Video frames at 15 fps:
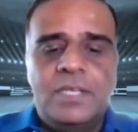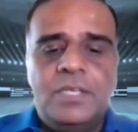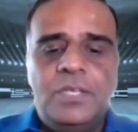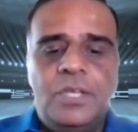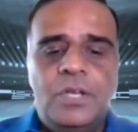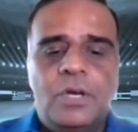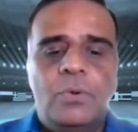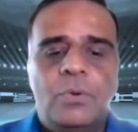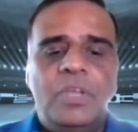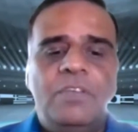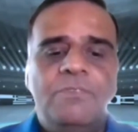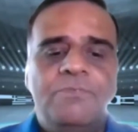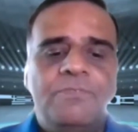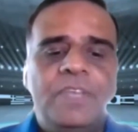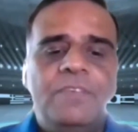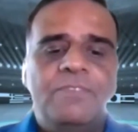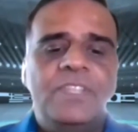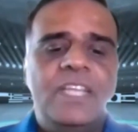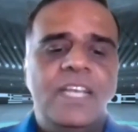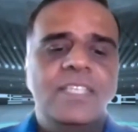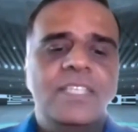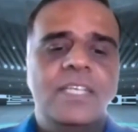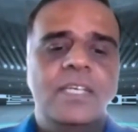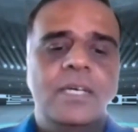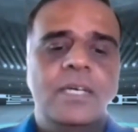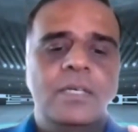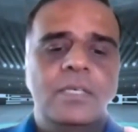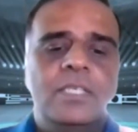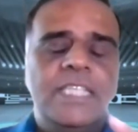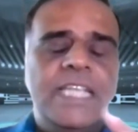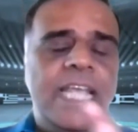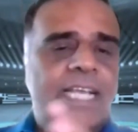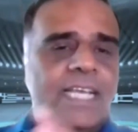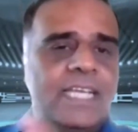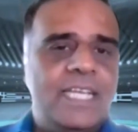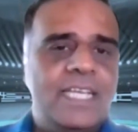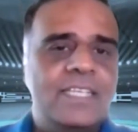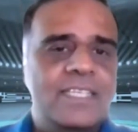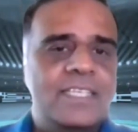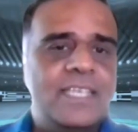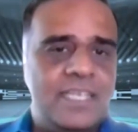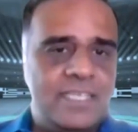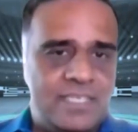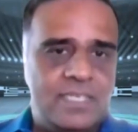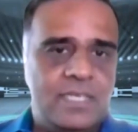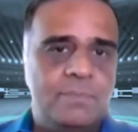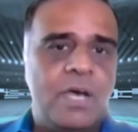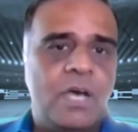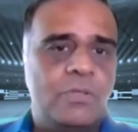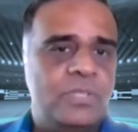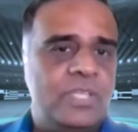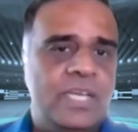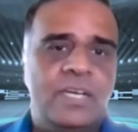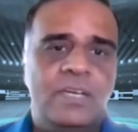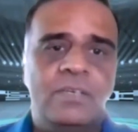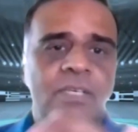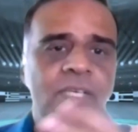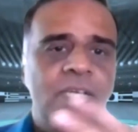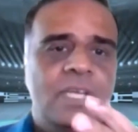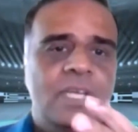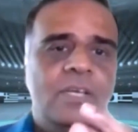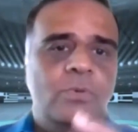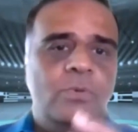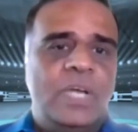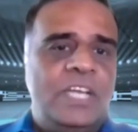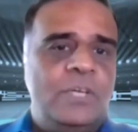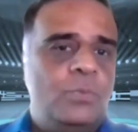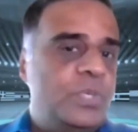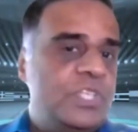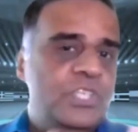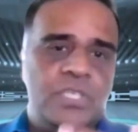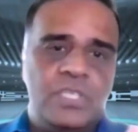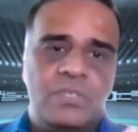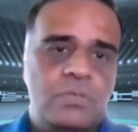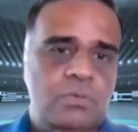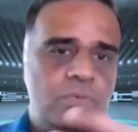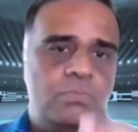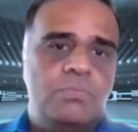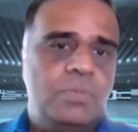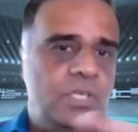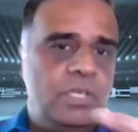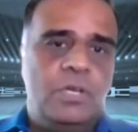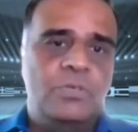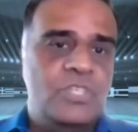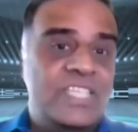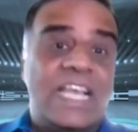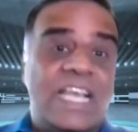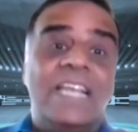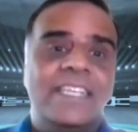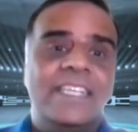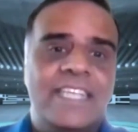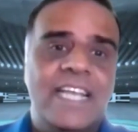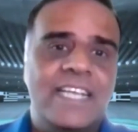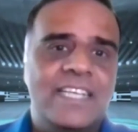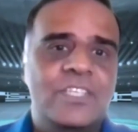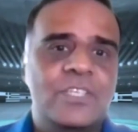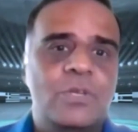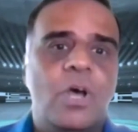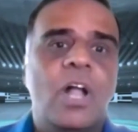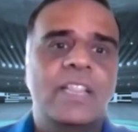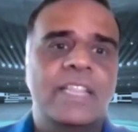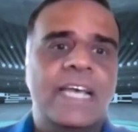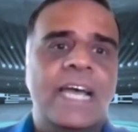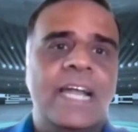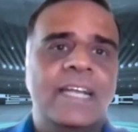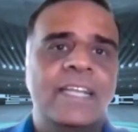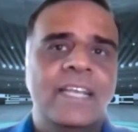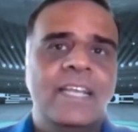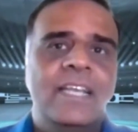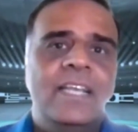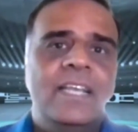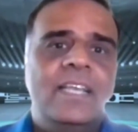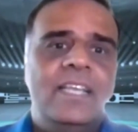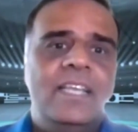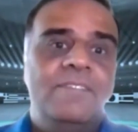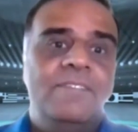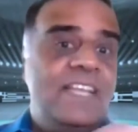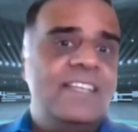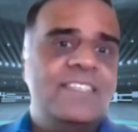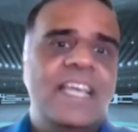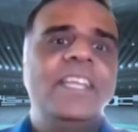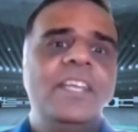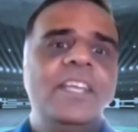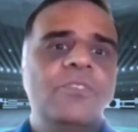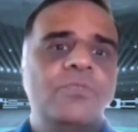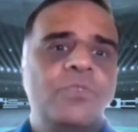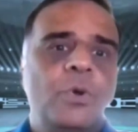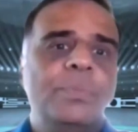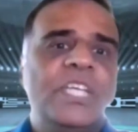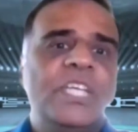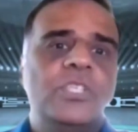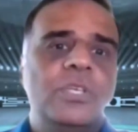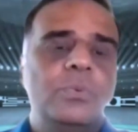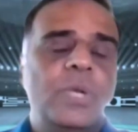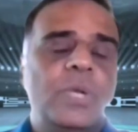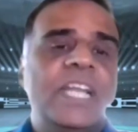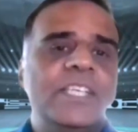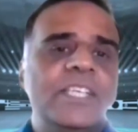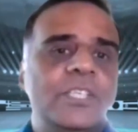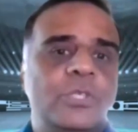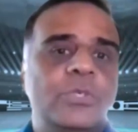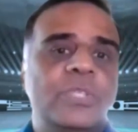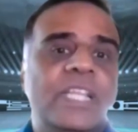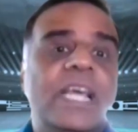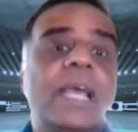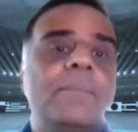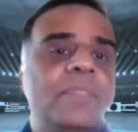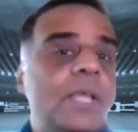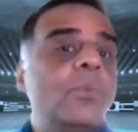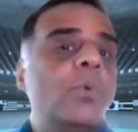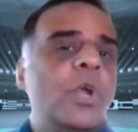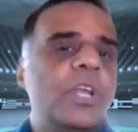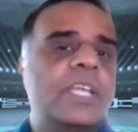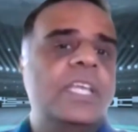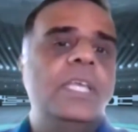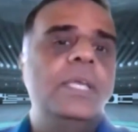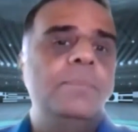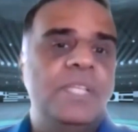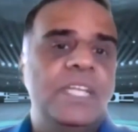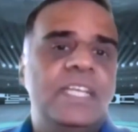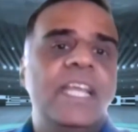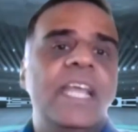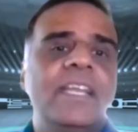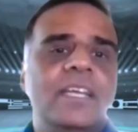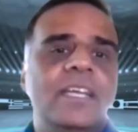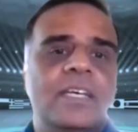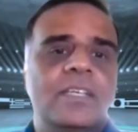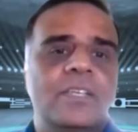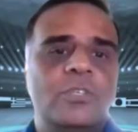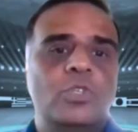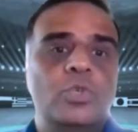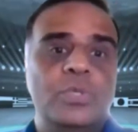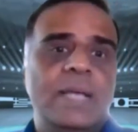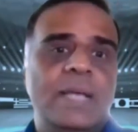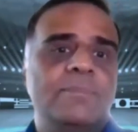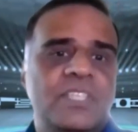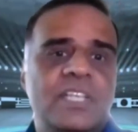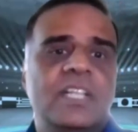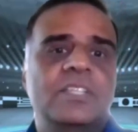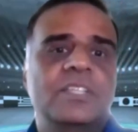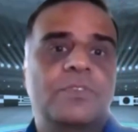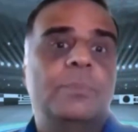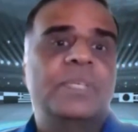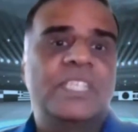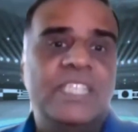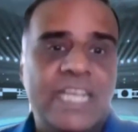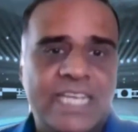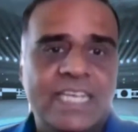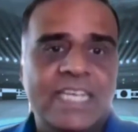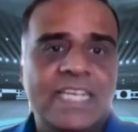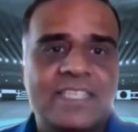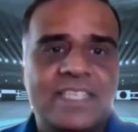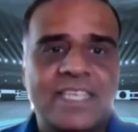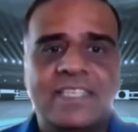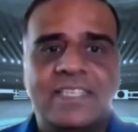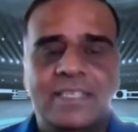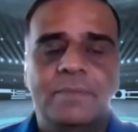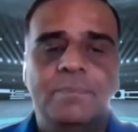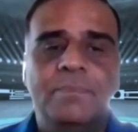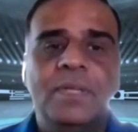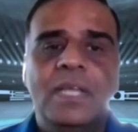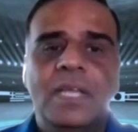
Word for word: you know, if there is a ticketing system out there, right, which is, you know, selling tickets and all that, if there is any information related to them, they want to keep the data to themselves from a ticketing system.